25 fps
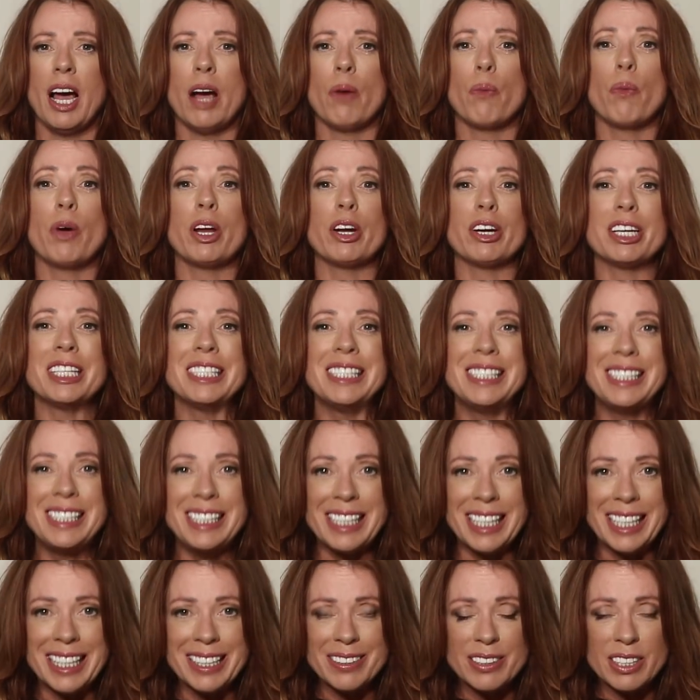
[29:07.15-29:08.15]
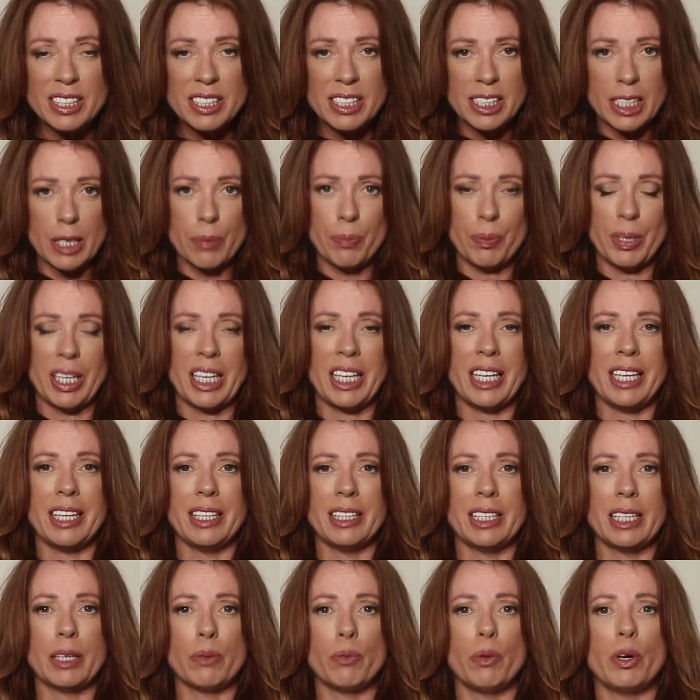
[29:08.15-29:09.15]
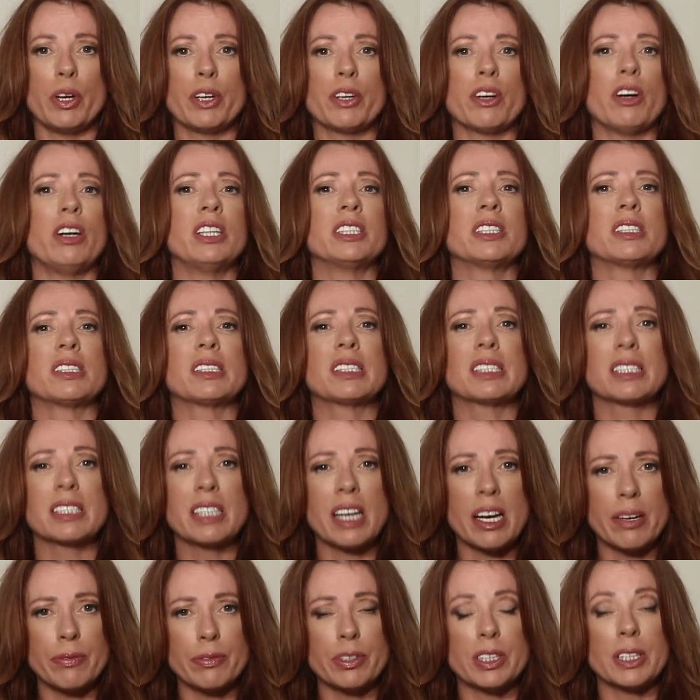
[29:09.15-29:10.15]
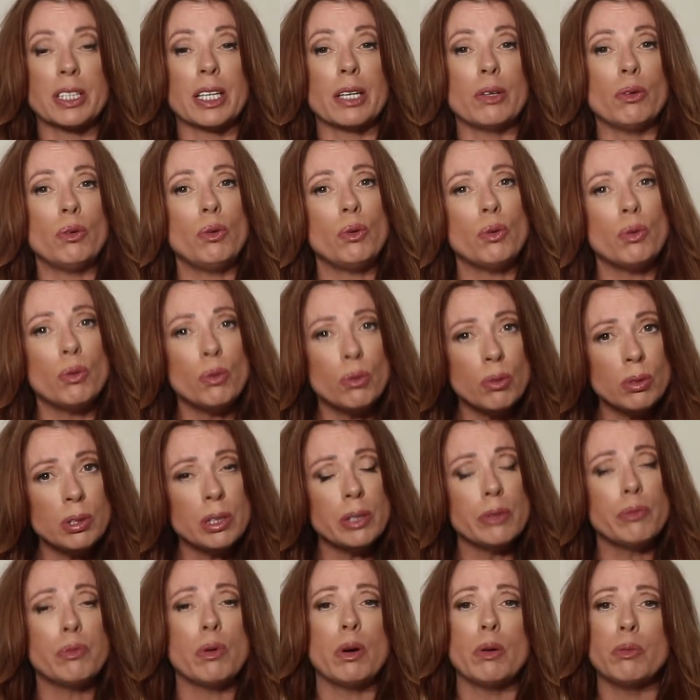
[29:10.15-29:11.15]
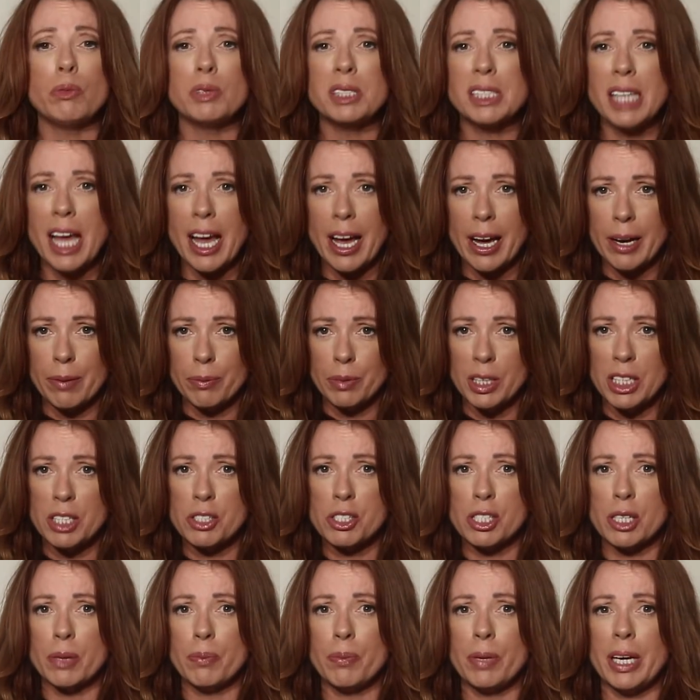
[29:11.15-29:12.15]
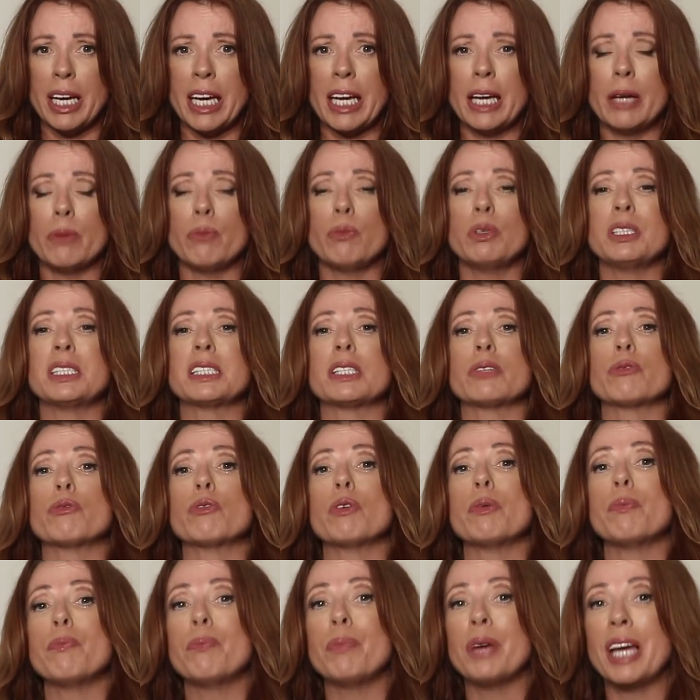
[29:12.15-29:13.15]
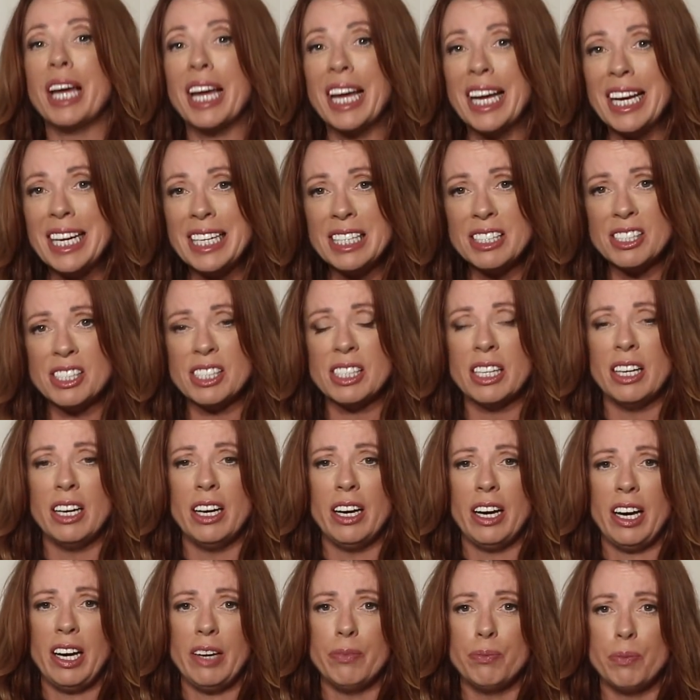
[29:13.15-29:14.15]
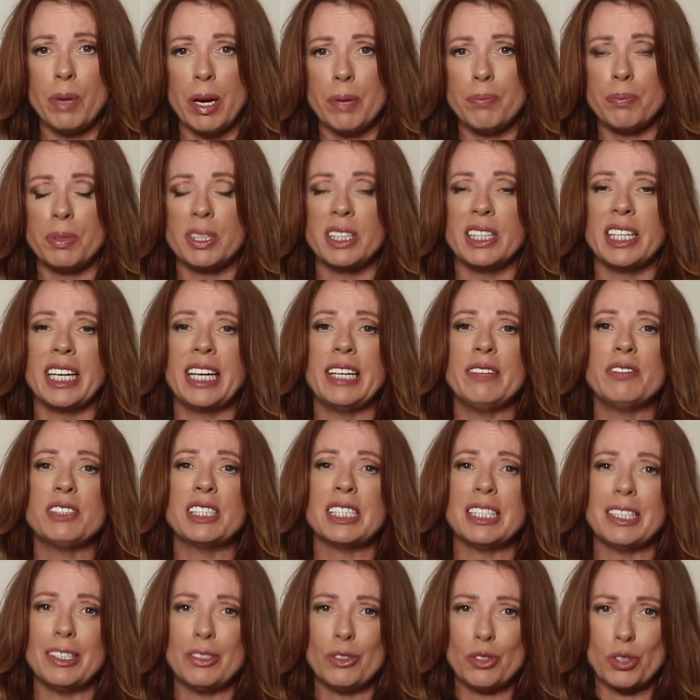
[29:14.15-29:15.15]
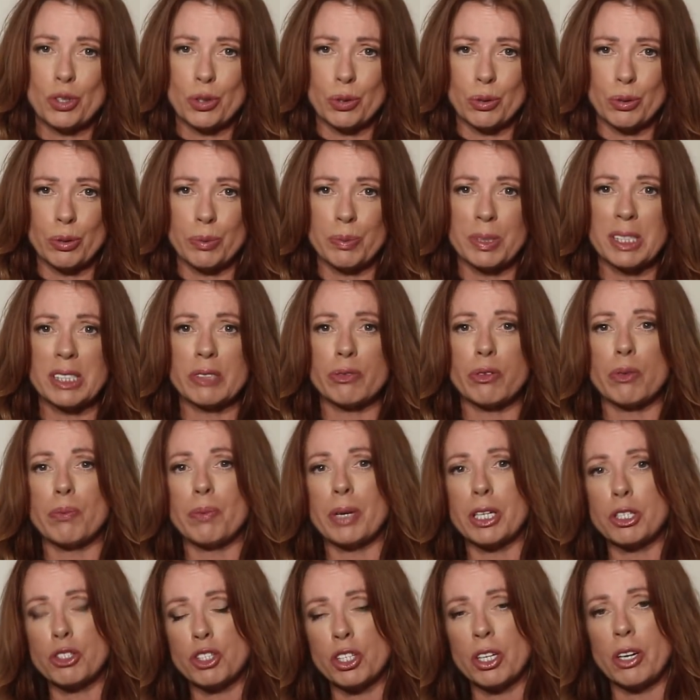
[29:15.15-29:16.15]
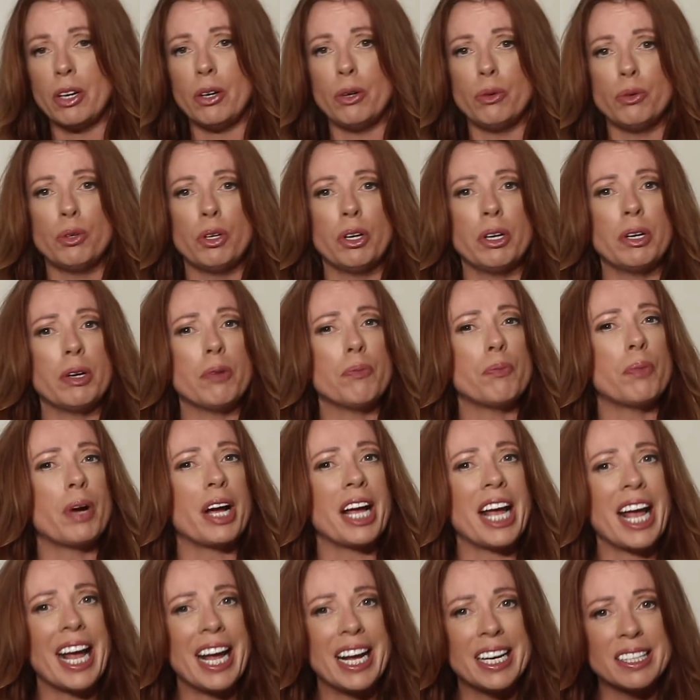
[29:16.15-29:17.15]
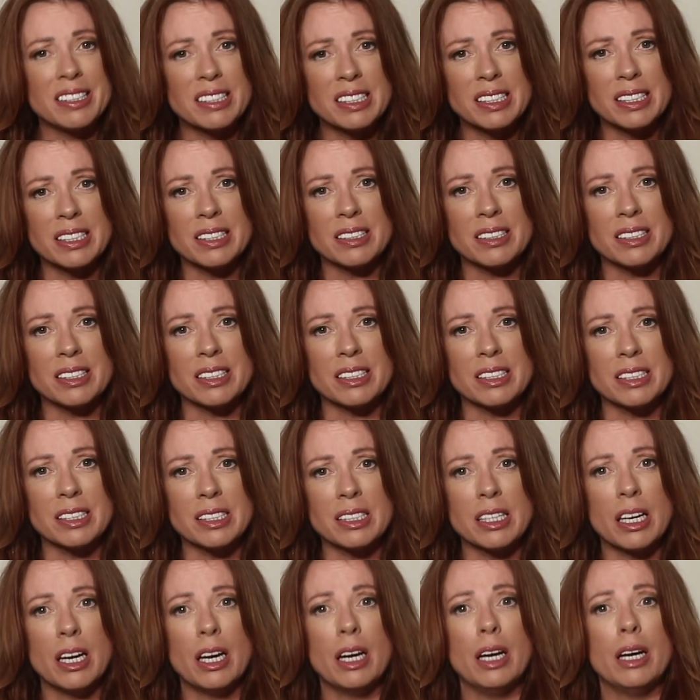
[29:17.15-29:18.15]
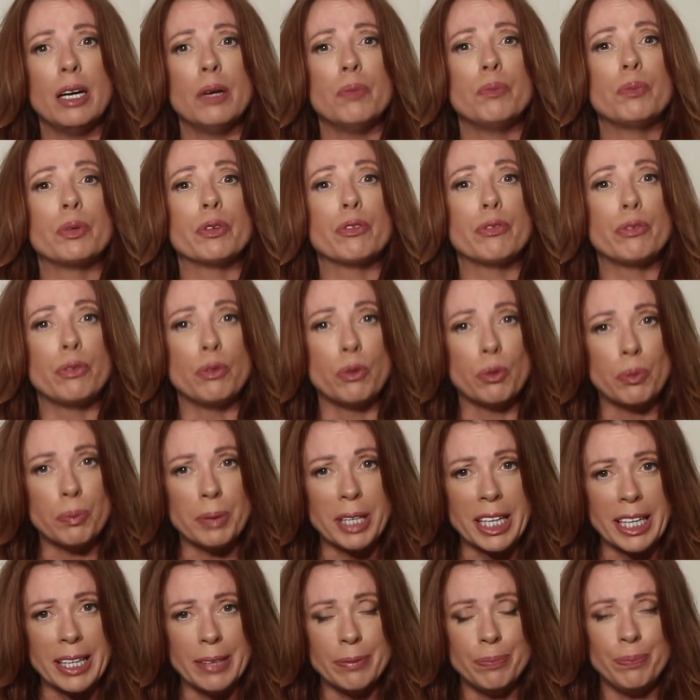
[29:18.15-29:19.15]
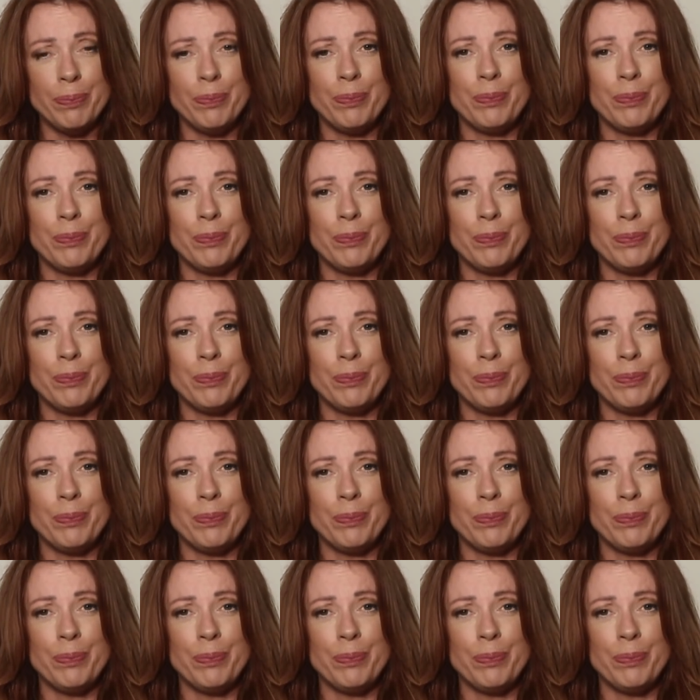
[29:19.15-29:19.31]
When I did the deeper healing work, I discovered that all of what was happening to me was a repeat of my beliefs and traumas from my childhood and my ancestors before me.